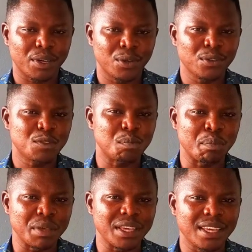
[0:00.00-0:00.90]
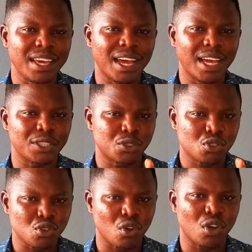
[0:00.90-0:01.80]
Don't be a
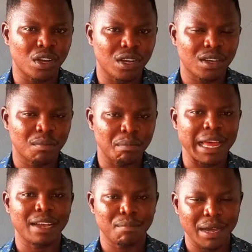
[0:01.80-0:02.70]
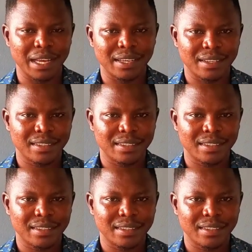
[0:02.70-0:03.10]
strong black man,